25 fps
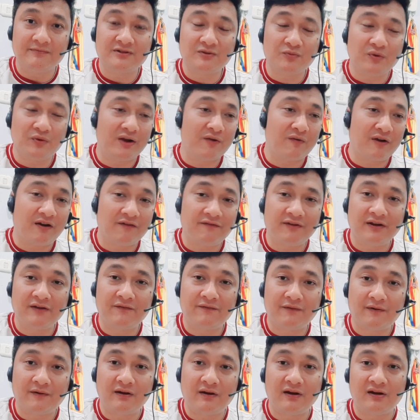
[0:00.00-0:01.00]
when Rafael
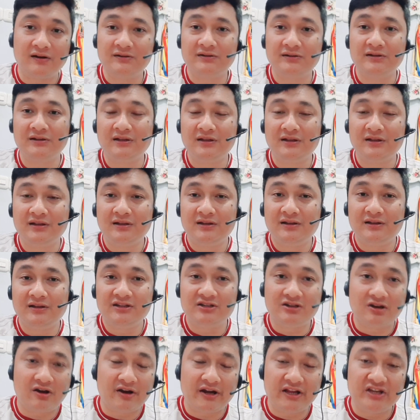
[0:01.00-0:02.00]
Varane is
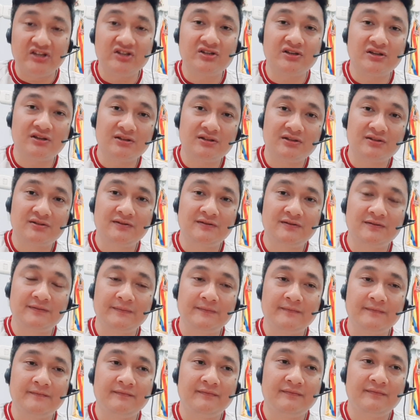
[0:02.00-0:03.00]
not injured.
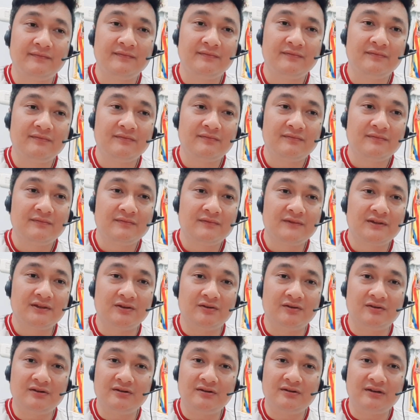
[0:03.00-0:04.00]

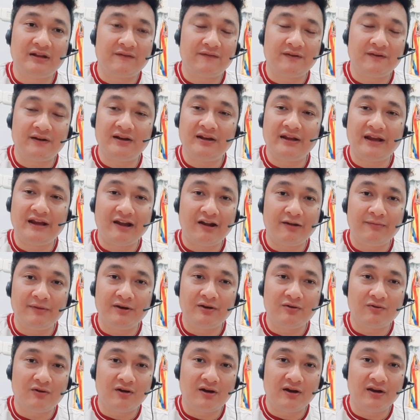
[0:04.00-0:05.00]
So definitely Harry
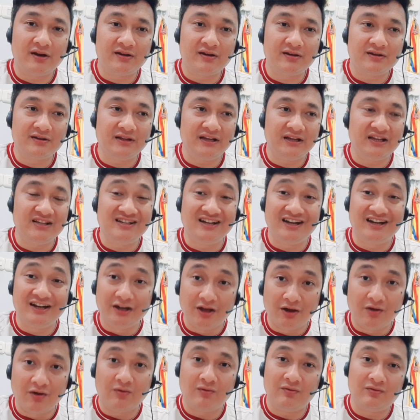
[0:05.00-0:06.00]
Maguire is a
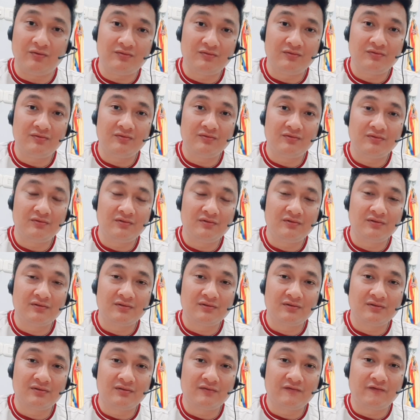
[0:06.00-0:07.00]
no
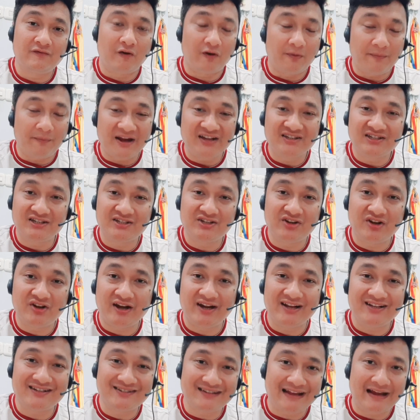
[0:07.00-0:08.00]
for Manchester
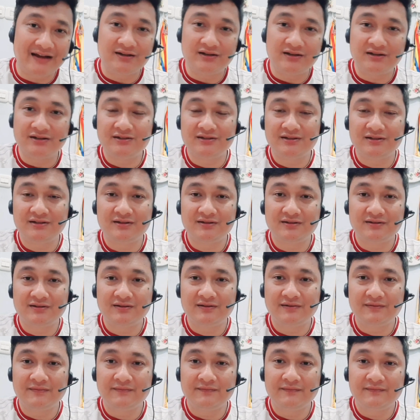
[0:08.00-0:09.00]
United standards.
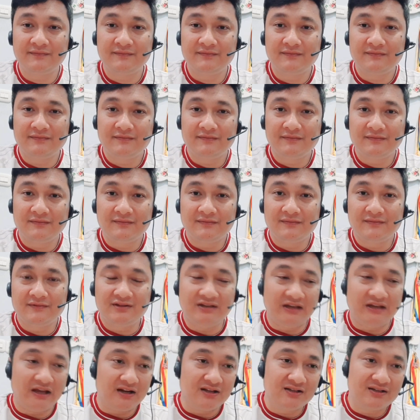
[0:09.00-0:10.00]

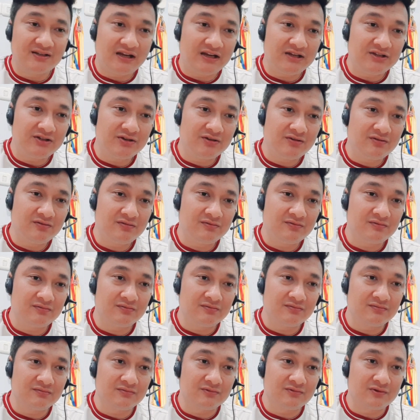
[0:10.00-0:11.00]
Jadon Sancho,
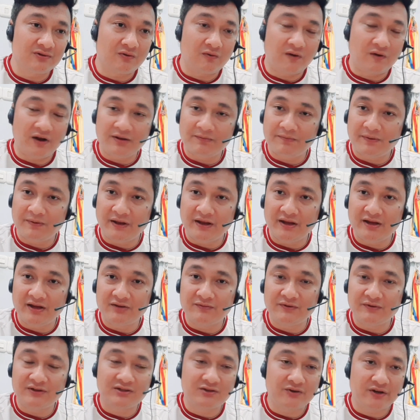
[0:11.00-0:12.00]
great players
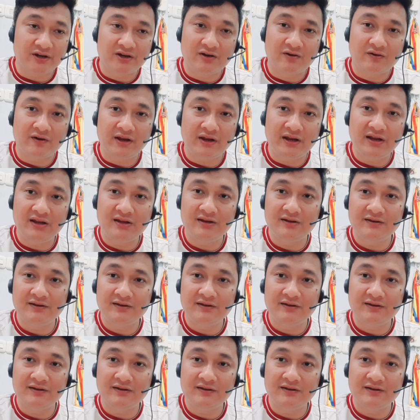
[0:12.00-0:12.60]
with trickery,